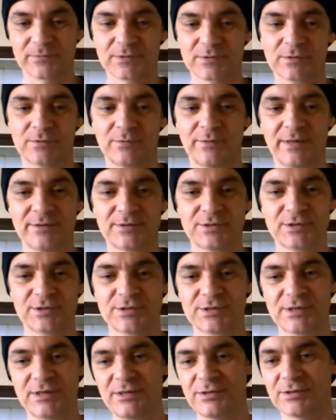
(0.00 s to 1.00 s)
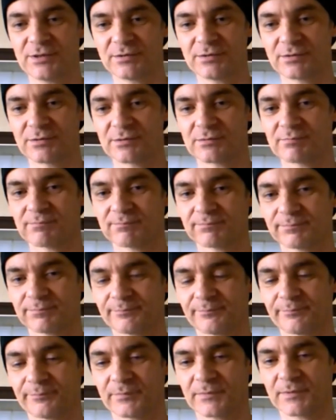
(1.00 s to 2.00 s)
So as the seasons,
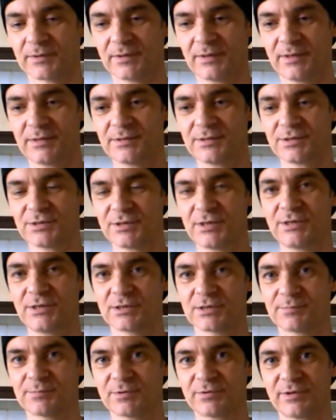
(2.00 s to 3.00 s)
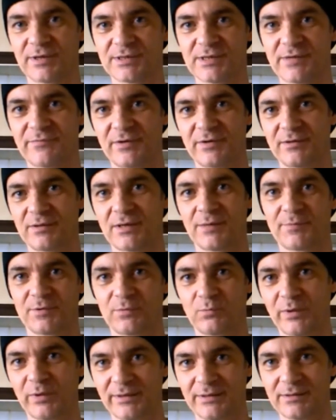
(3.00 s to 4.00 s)
as the seasons progress, every
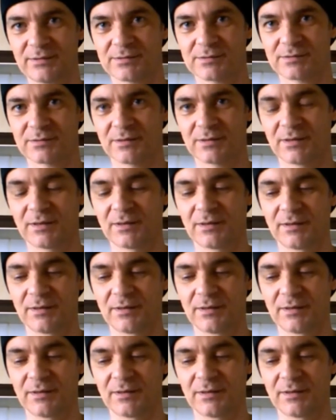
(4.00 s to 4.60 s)
couple of weeks,